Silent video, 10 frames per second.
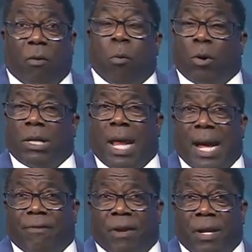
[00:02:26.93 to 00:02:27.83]
Reporting
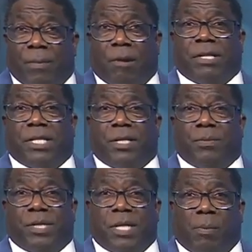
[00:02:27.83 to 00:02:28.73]
live, Barry
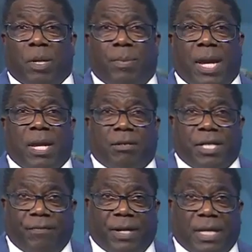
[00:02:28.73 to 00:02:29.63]
Sims, WBAL
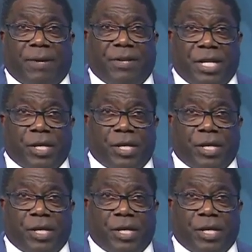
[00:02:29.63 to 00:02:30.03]
TV 11